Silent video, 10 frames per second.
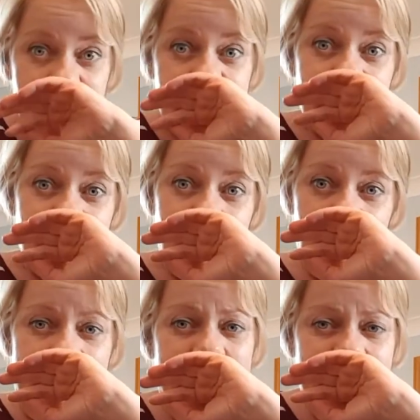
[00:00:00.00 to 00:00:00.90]
So,
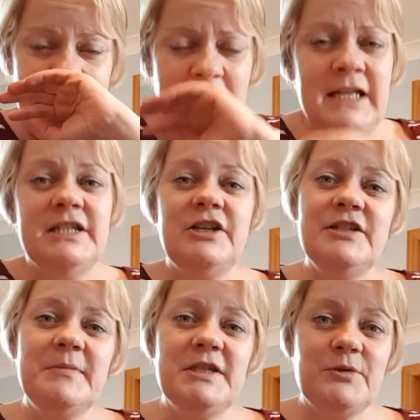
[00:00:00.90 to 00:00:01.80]

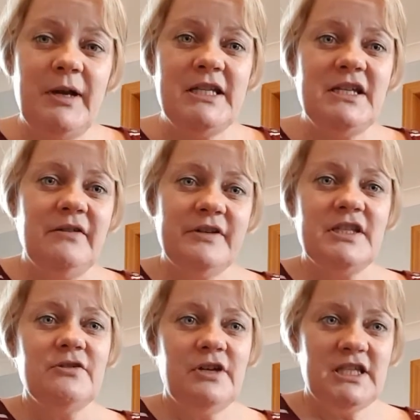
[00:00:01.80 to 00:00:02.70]
excuse me, there's 20 of
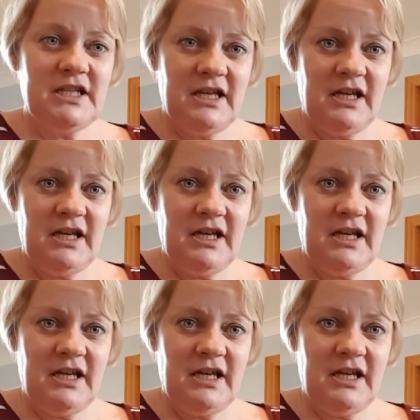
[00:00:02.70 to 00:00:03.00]
us, so it's